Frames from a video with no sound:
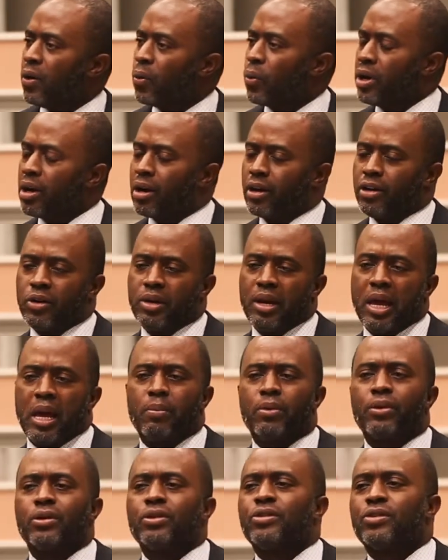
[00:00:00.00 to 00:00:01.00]
We are your
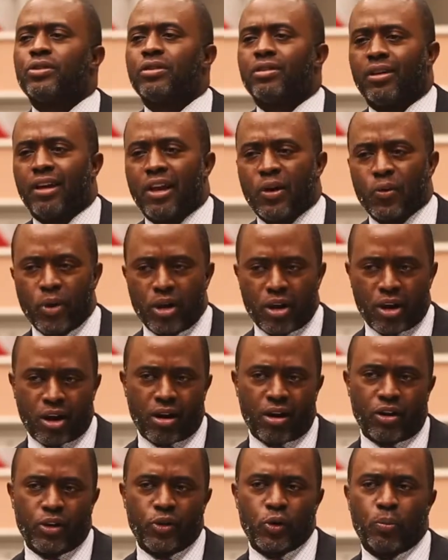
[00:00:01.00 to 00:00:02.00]
neighbors, and we
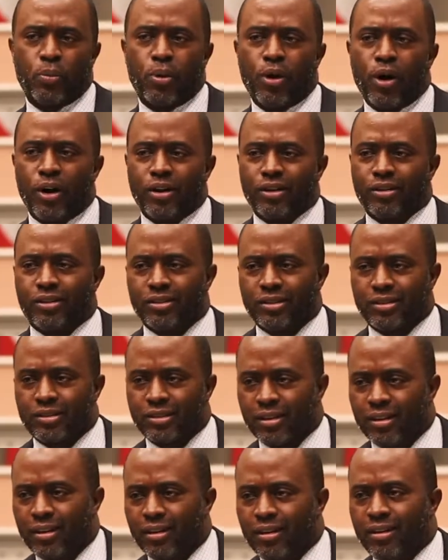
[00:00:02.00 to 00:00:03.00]
are your
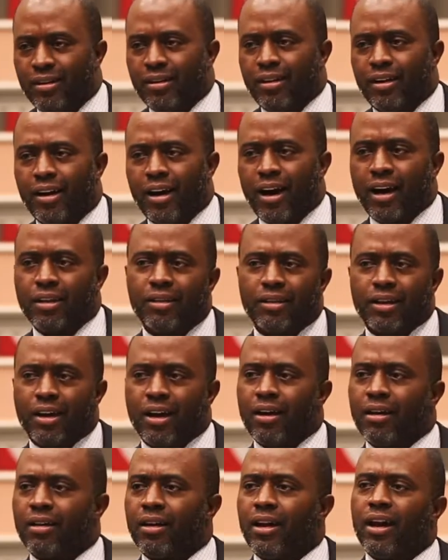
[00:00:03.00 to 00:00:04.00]
partners. I look
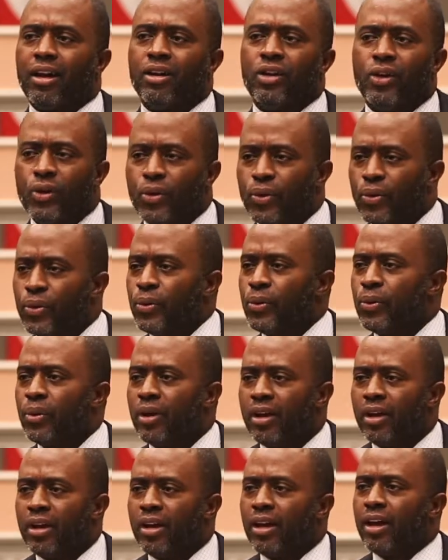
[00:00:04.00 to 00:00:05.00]
out at
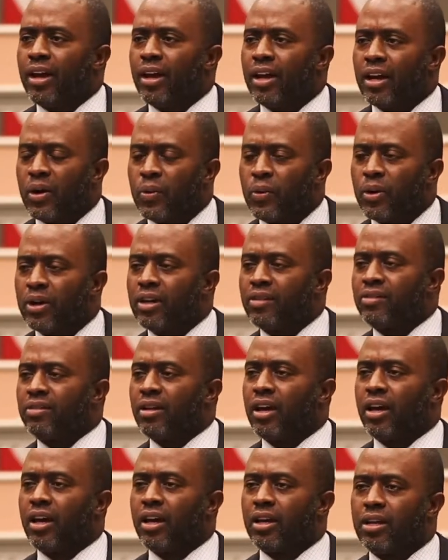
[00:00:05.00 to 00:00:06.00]
you, and I want to
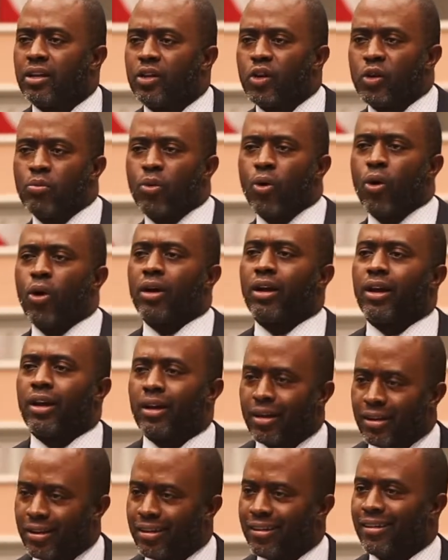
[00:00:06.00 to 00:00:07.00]
say good
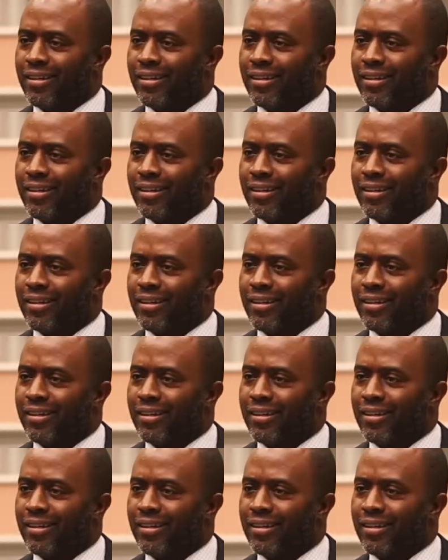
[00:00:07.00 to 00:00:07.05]
morning.